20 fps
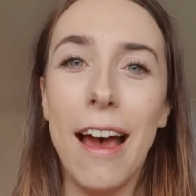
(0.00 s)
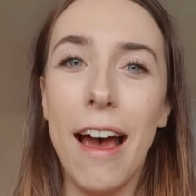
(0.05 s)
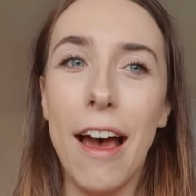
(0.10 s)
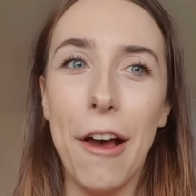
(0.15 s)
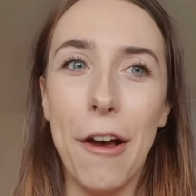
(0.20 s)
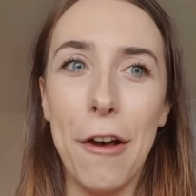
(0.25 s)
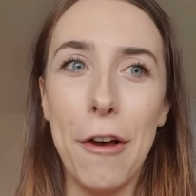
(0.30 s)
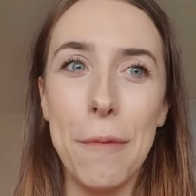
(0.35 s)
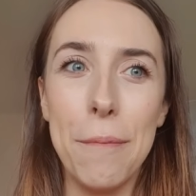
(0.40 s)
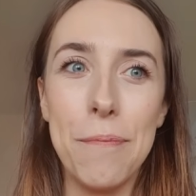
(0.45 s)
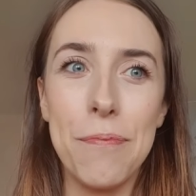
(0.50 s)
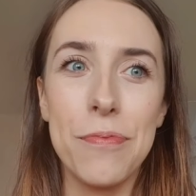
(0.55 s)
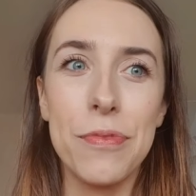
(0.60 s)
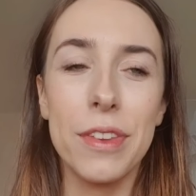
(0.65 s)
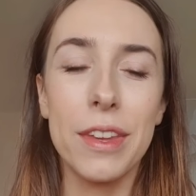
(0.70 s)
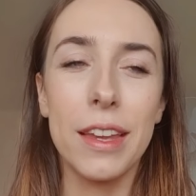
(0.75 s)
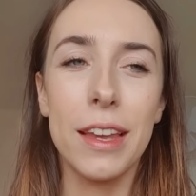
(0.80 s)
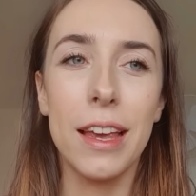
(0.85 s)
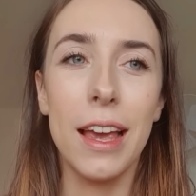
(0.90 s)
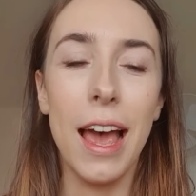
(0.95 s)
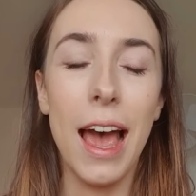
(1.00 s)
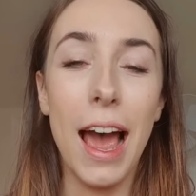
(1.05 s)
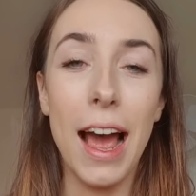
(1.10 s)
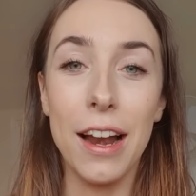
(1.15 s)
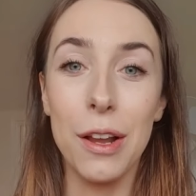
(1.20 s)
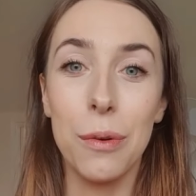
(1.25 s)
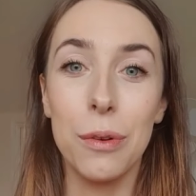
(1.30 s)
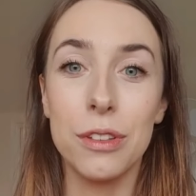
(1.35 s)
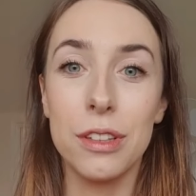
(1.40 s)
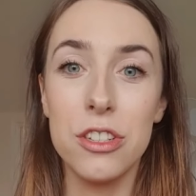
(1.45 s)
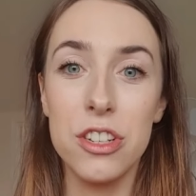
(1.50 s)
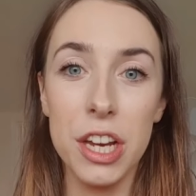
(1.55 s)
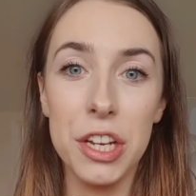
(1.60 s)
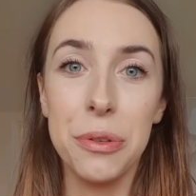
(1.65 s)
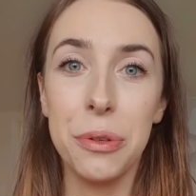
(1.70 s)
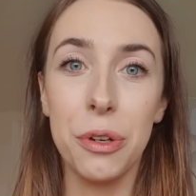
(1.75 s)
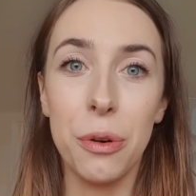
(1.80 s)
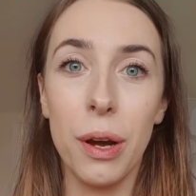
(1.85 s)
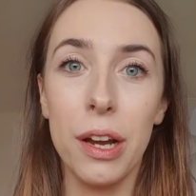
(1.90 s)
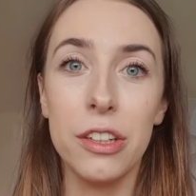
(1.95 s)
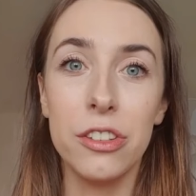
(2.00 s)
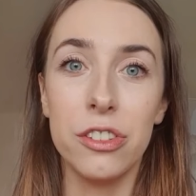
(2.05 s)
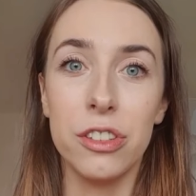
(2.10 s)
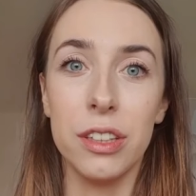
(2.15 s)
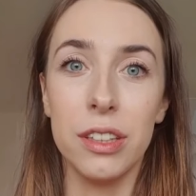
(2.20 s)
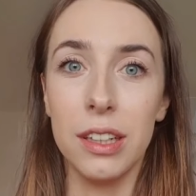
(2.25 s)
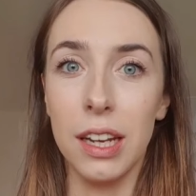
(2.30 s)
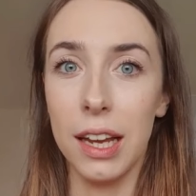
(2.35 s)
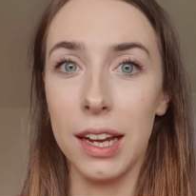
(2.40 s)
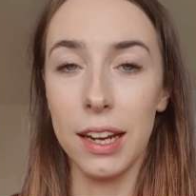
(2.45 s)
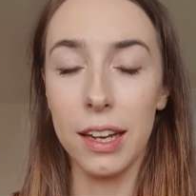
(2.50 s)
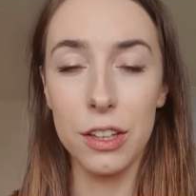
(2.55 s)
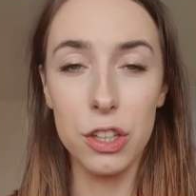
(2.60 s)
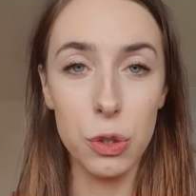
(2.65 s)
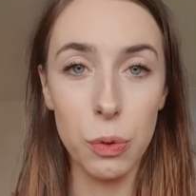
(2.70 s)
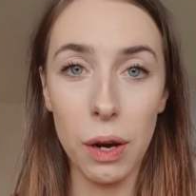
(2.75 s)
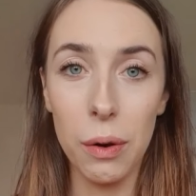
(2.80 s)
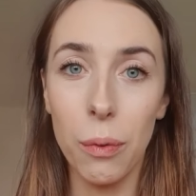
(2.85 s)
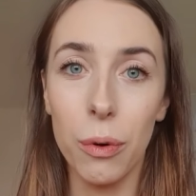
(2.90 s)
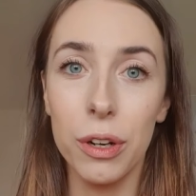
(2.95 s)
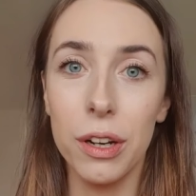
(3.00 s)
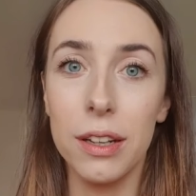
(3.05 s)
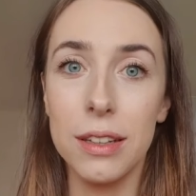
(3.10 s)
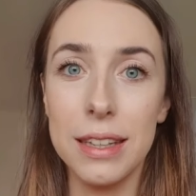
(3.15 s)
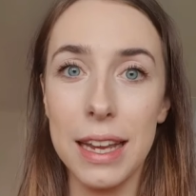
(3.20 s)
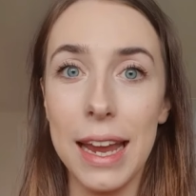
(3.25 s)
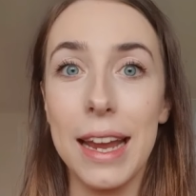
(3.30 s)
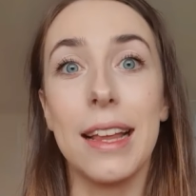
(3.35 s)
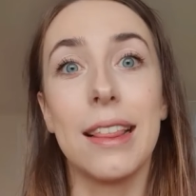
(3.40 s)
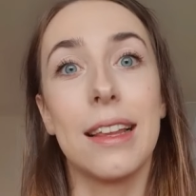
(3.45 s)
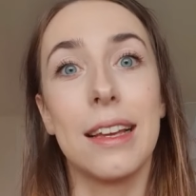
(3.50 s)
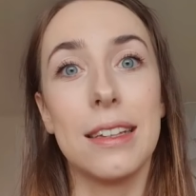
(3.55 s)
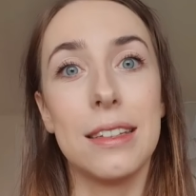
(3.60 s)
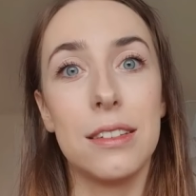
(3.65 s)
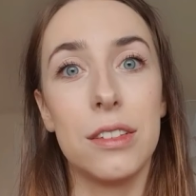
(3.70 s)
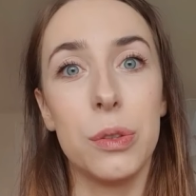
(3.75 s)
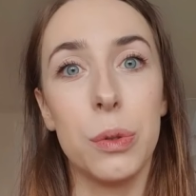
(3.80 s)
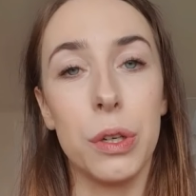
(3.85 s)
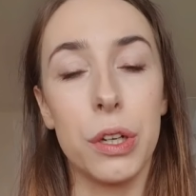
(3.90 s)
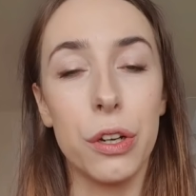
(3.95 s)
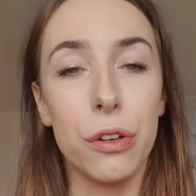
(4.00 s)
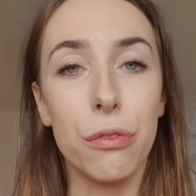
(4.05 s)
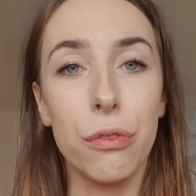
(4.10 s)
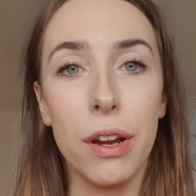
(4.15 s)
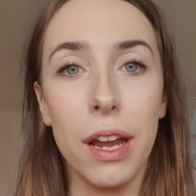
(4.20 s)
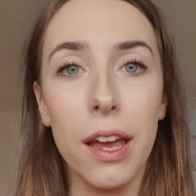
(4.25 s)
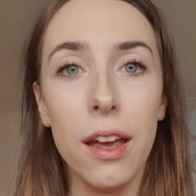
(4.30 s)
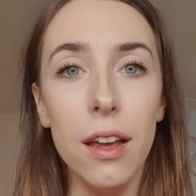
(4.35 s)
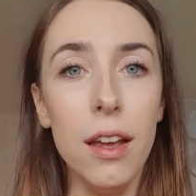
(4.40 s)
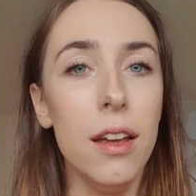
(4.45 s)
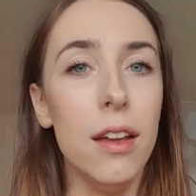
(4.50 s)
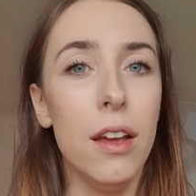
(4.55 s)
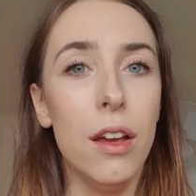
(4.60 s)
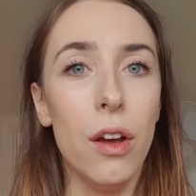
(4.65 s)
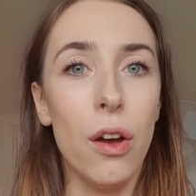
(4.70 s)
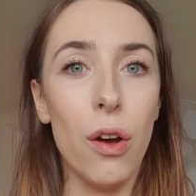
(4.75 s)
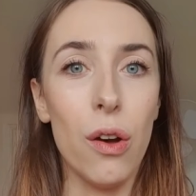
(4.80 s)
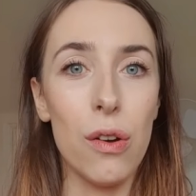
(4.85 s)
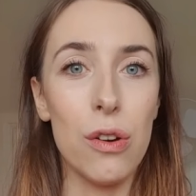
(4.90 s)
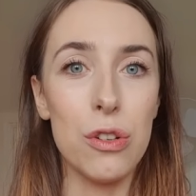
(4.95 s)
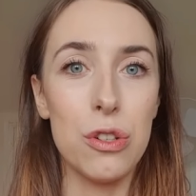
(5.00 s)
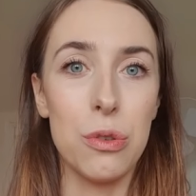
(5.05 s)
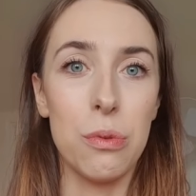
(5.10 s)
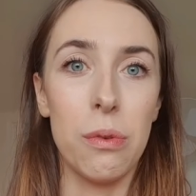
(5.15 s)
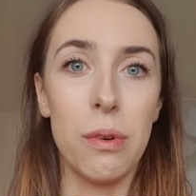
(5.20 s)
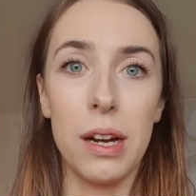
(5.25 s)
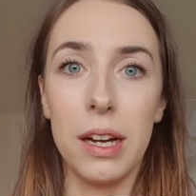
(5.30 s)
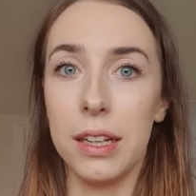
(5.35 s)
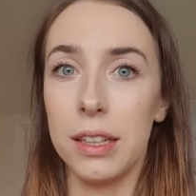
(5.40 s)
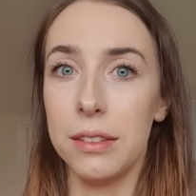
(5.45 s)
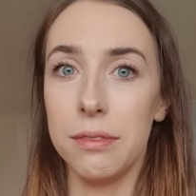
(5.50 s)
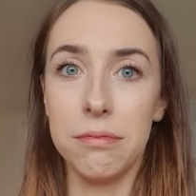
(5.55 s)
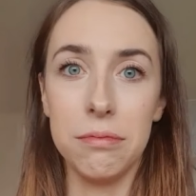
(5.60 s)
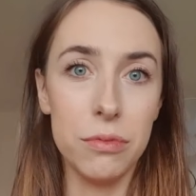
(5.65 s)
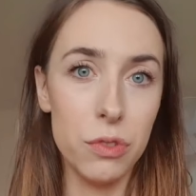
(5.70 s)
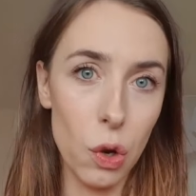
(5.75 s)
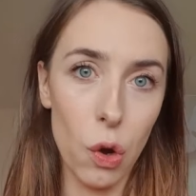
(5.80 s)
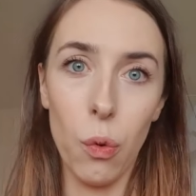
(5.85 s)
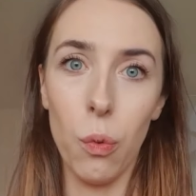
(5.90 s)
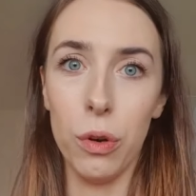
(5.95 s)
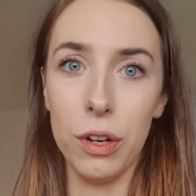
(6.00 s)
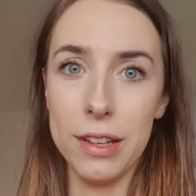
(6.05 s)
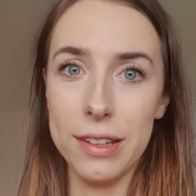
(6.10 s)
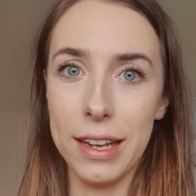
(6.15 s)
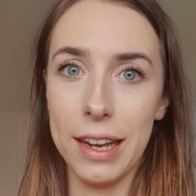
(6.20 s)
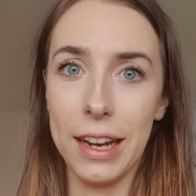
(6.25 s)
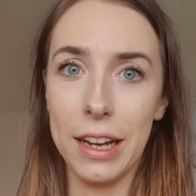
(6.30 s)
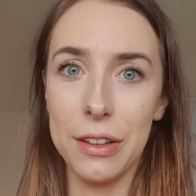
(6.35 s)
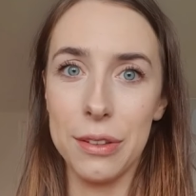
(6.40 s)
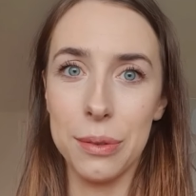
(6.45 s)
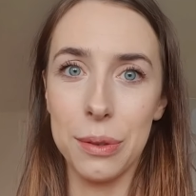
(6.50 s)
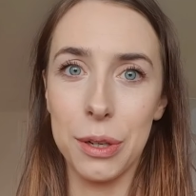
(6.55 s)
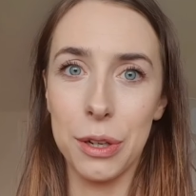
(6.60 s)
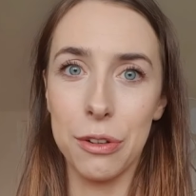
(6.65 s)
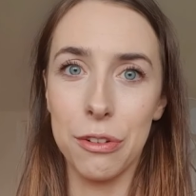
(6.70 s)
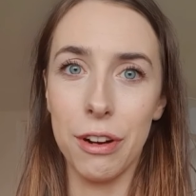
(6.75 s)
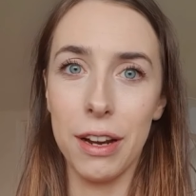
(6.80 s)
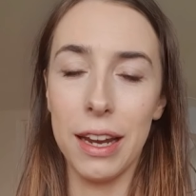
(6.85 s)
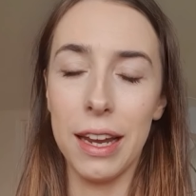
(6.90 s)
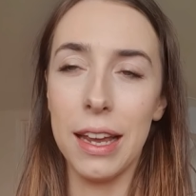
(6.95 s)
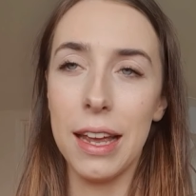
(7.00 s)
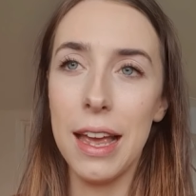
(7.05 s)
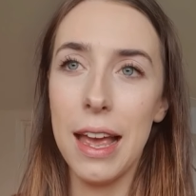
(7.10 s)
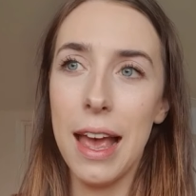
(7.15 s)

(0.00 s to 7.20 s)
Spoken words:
And it was a genuine question, like, do I want to take this to a career or do I not want to take it to a career?